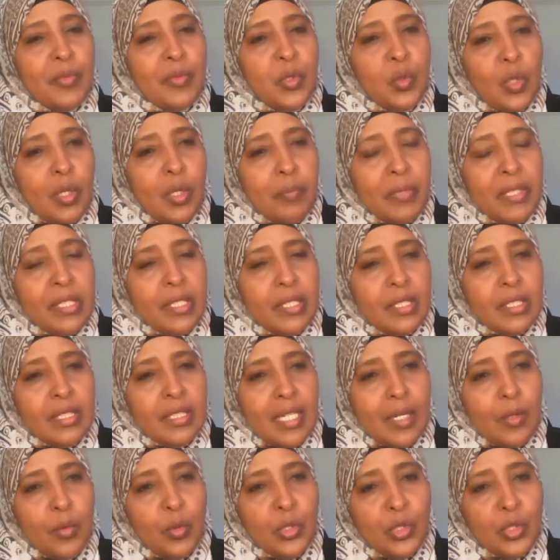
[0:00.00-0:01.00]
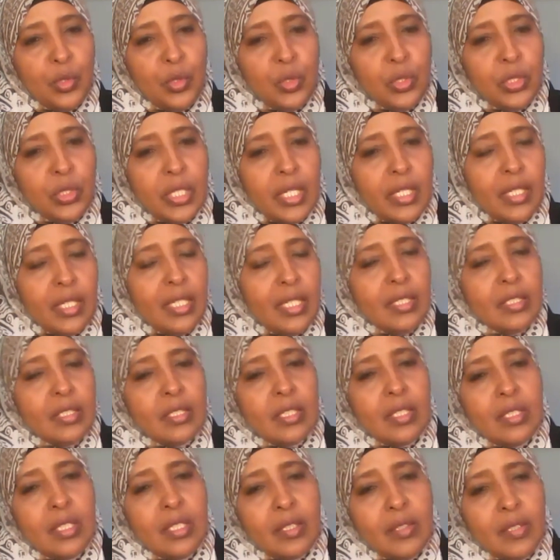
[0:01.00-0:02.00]
weaponry that was used
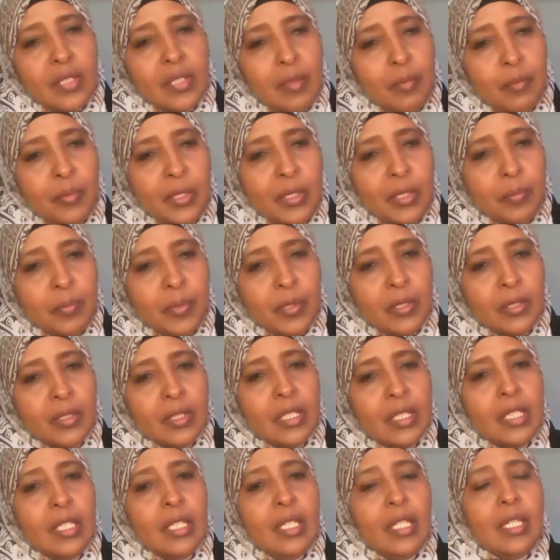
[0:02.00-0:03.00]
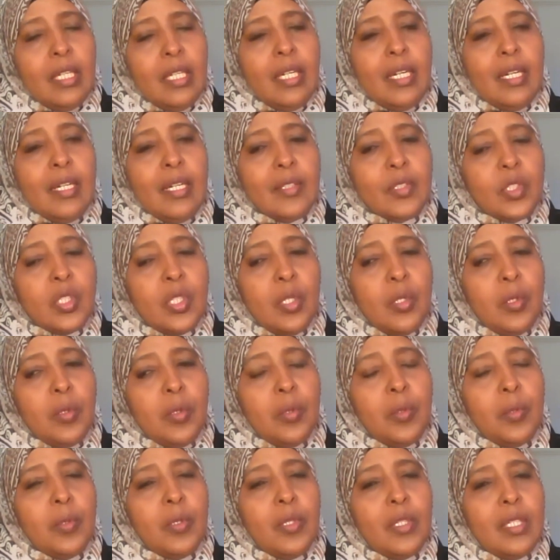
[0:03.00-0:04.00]
against the Tigrayan people.
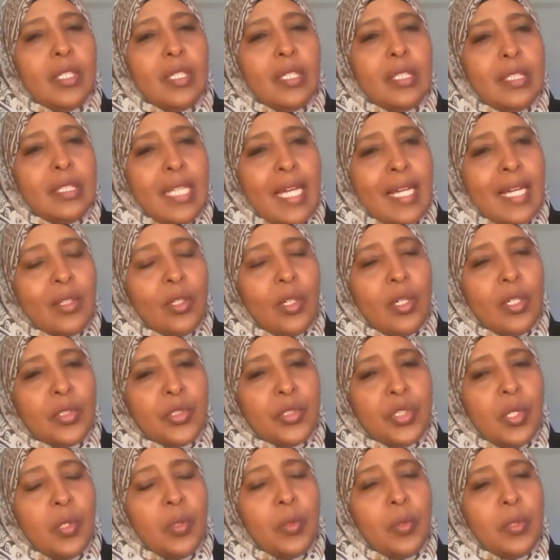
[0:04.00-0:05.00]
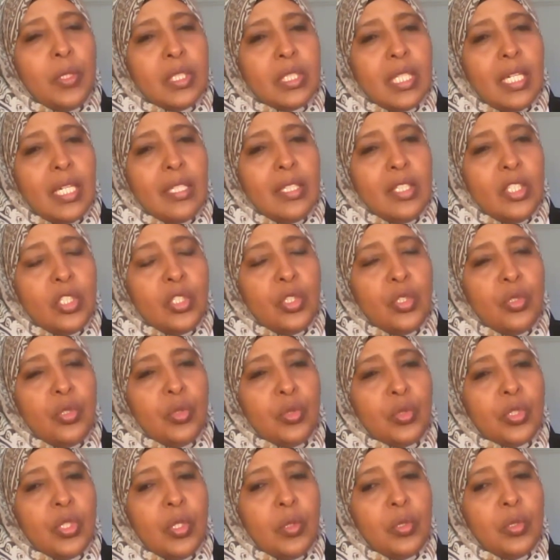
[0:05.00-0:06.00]
So that also is an
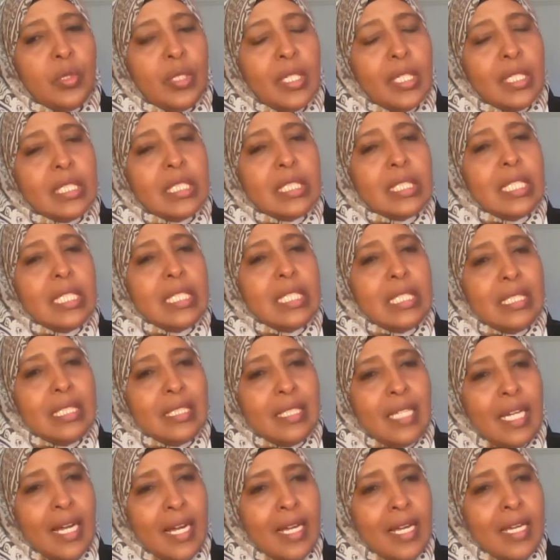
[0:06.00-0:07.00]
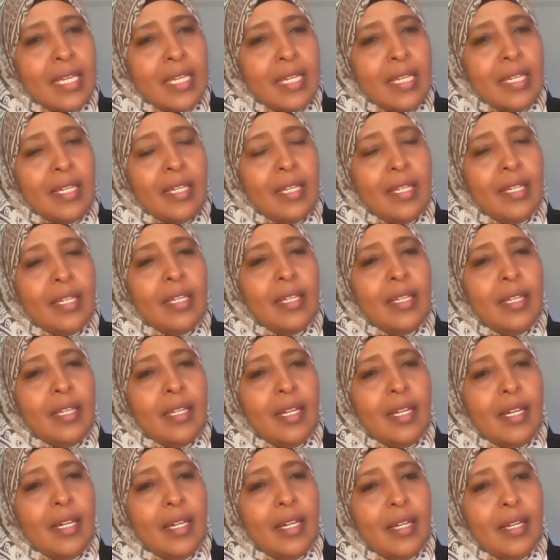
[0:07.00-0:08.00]
issue. So United States is eyeing
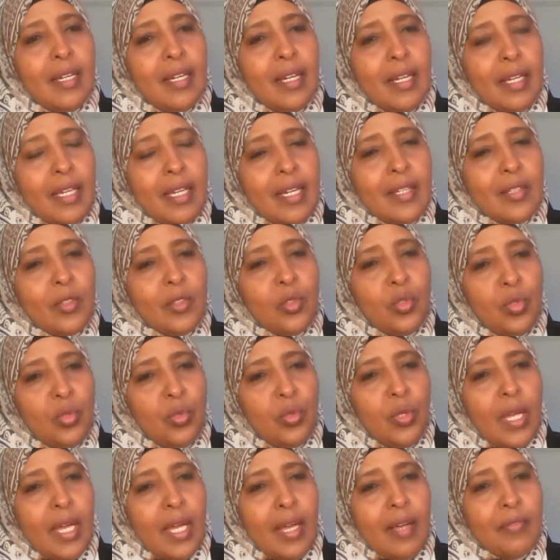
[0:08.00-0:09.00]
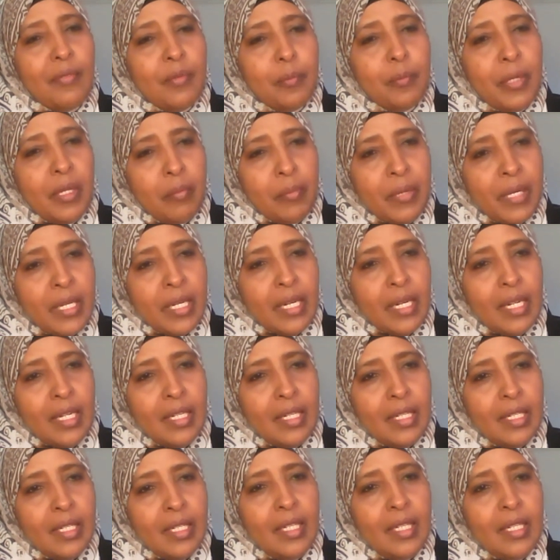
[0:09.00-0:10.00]
again to have Berbera
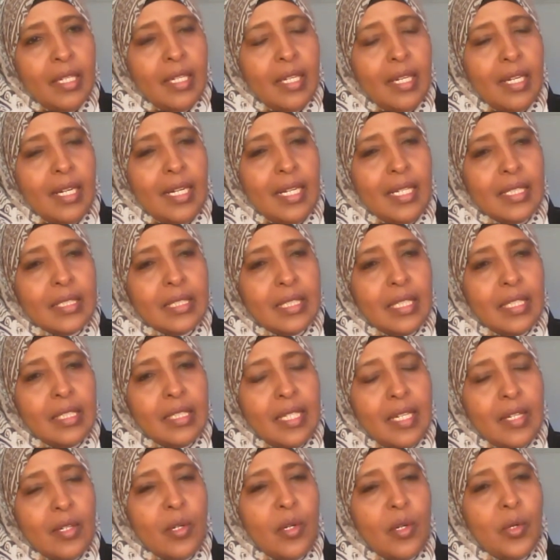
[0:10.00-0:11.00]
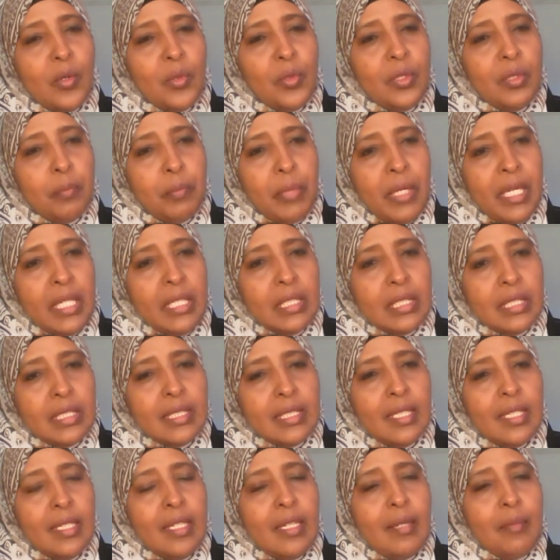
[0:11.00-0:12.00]
as their own
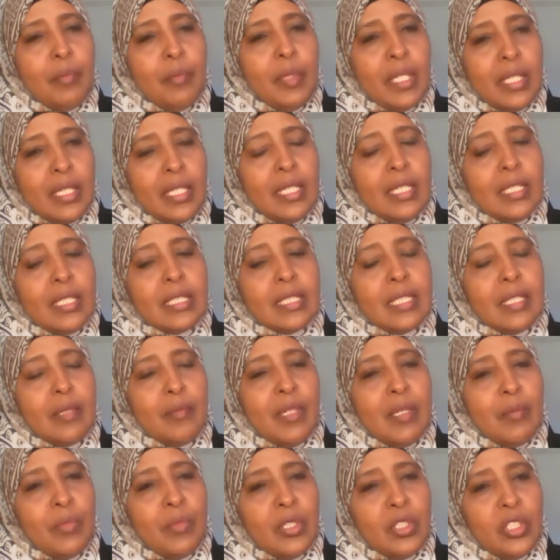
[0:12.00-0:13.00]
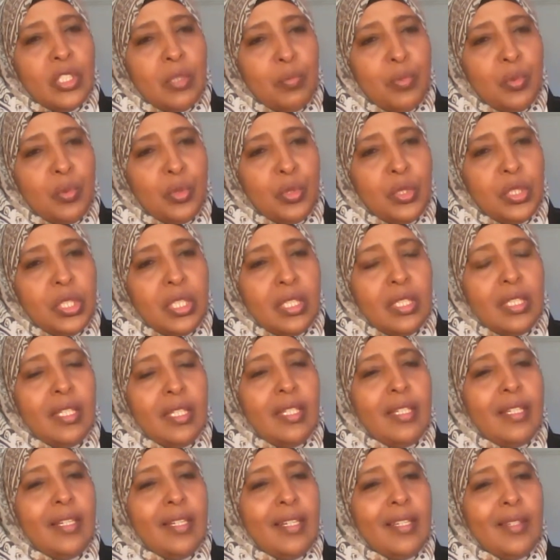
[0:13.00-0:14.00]
base, because remember,
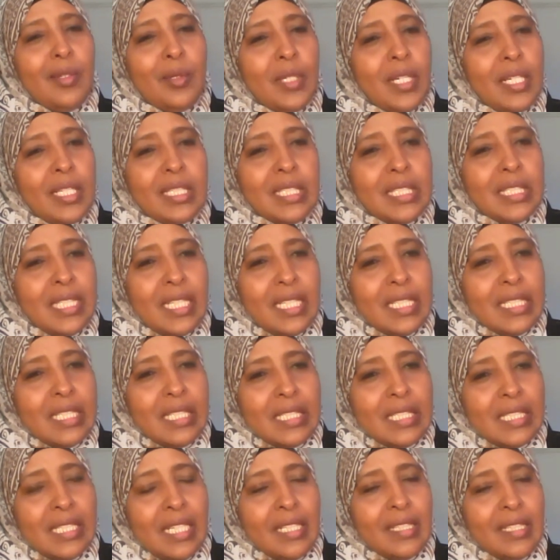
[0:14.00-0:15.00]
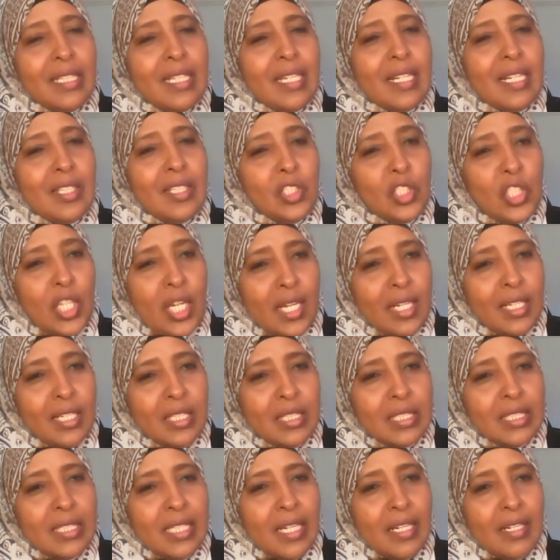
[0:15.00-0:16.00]
Djibouti, the United States is not there and China
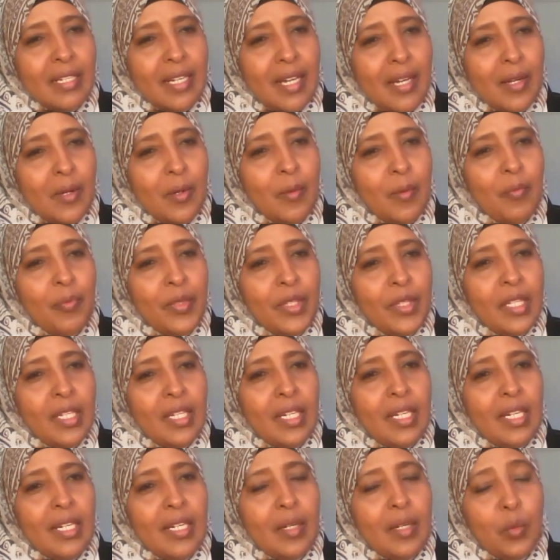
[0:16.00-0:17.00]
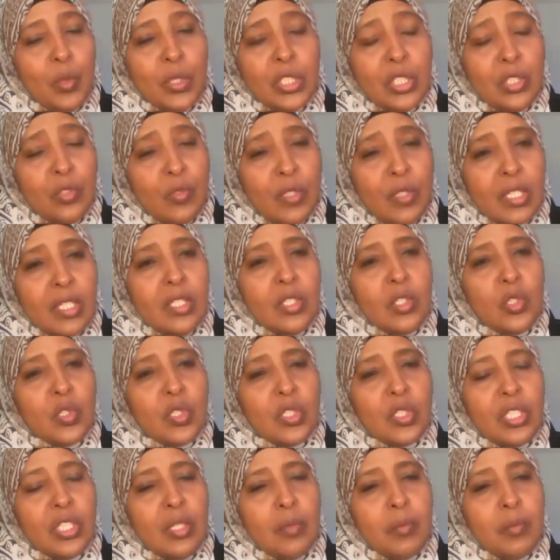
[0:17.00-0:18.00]
is there now, which is very
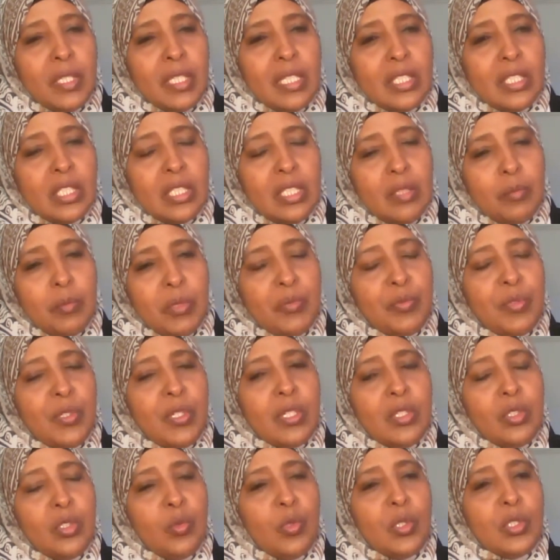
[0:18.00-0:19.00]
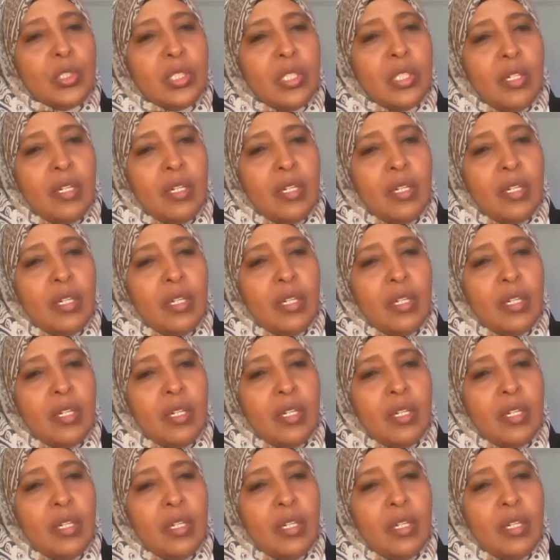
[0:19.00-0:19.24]
interesting because before it was